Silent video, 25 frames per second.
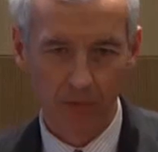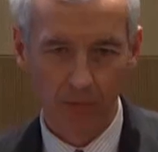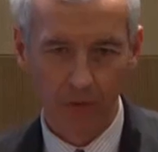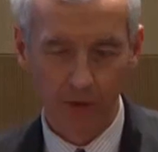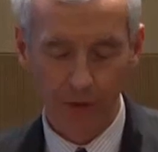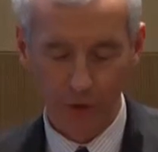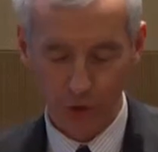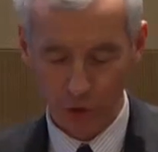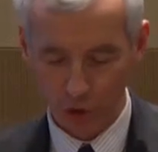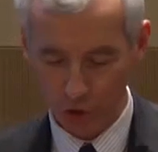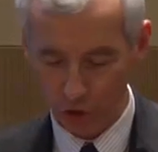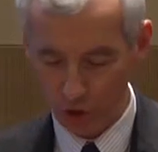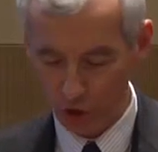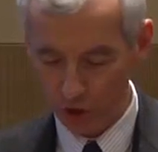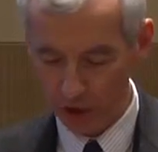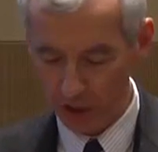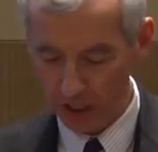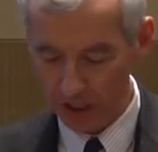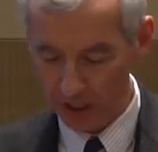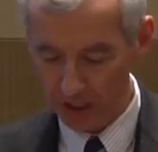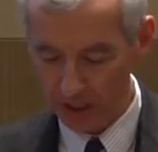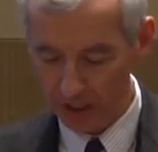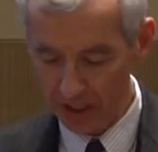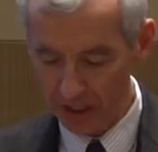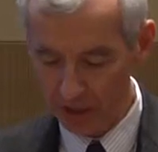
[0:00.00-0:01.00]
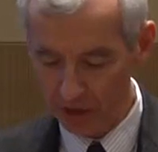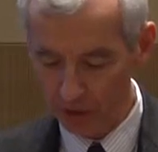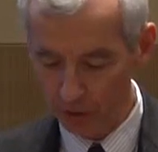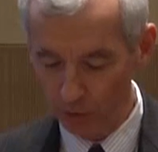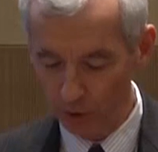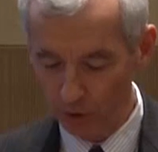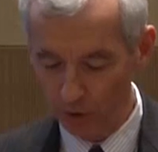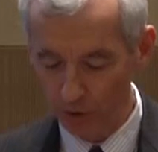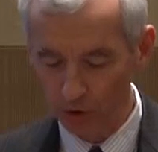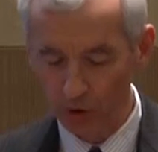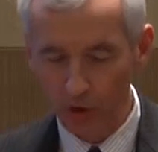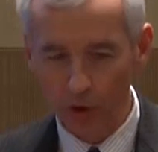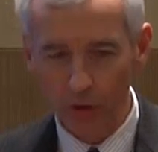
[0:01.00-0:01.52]
which, as I think
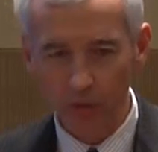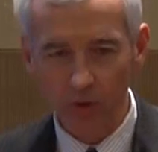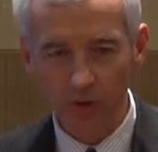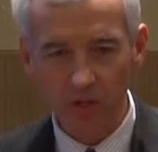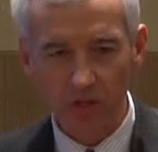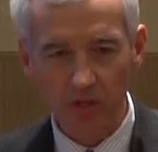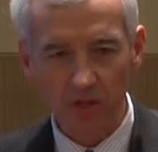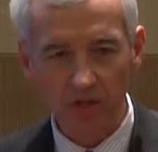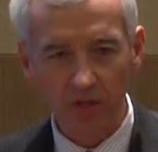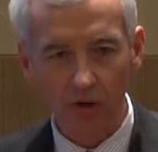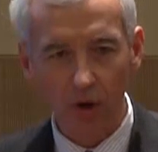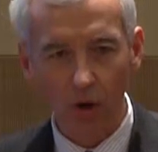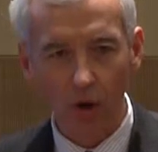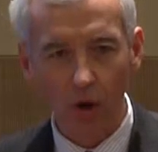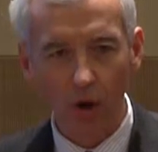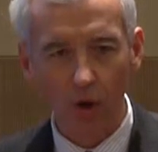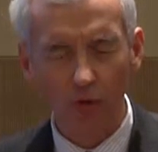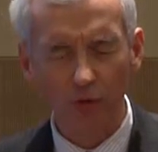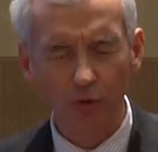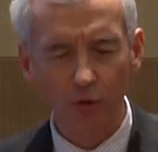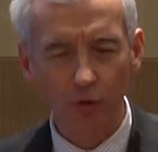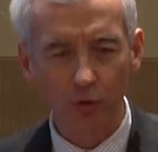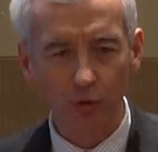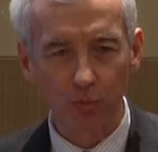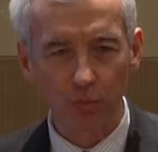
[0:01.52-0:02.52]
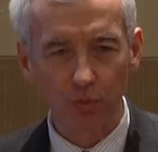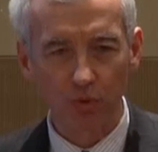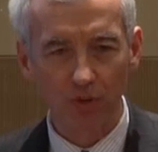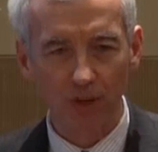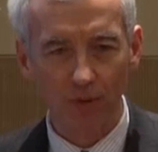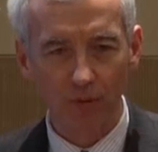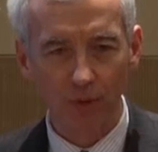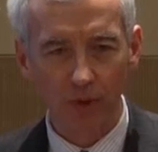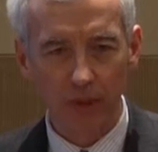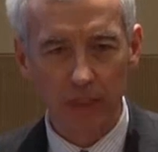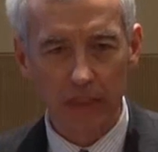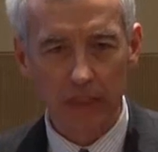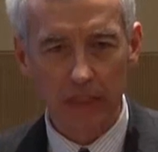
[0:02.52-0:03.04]
you all know, is all too
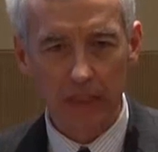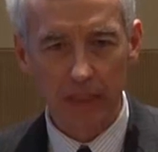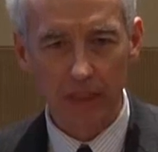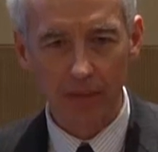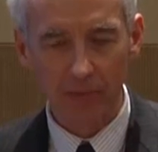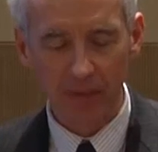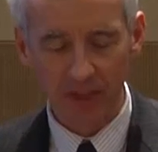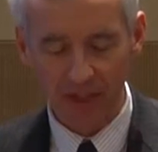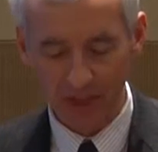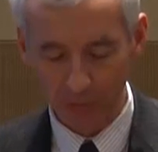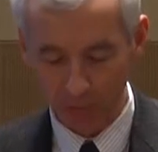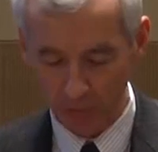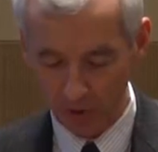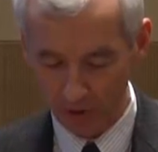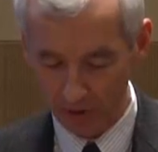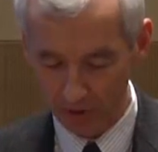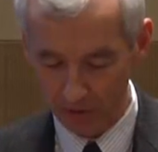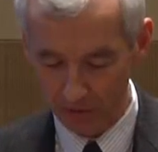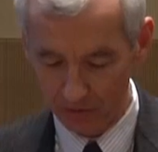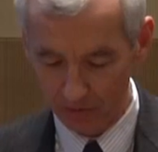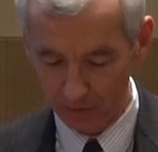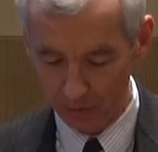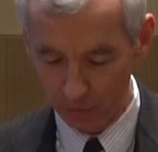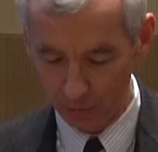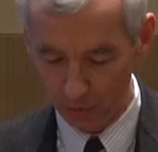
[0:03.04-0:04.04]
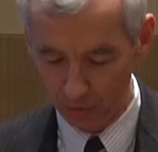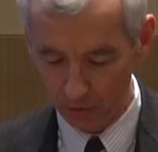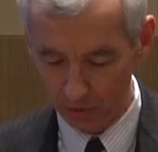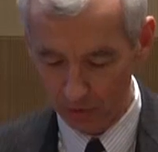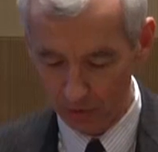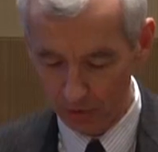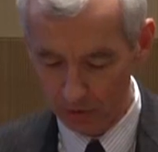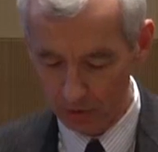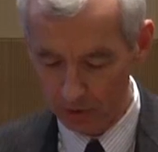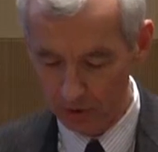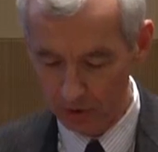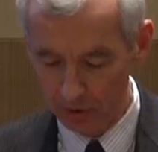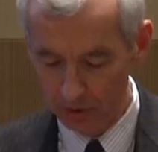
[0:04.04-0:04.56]
prevalent in many parts of the
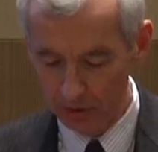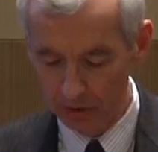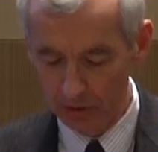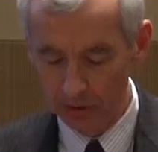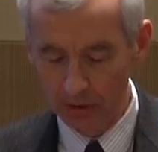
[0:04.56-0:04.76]
world,